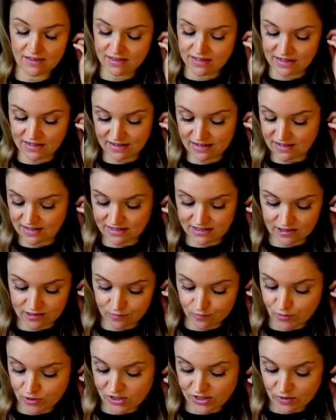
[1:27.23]
that I
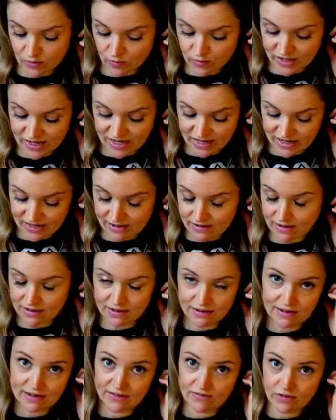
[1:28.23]
just put it away
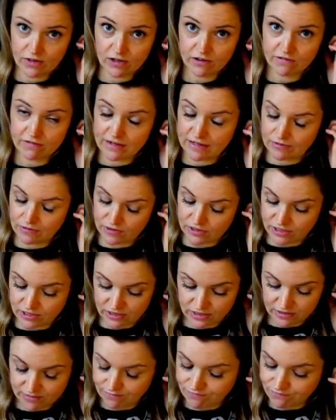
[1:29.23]
and never got around
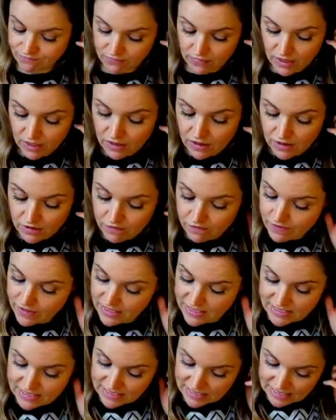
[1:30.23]
to
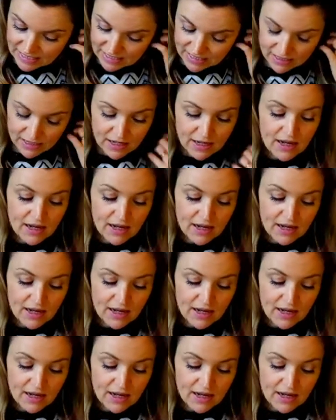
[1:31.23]
finishing it.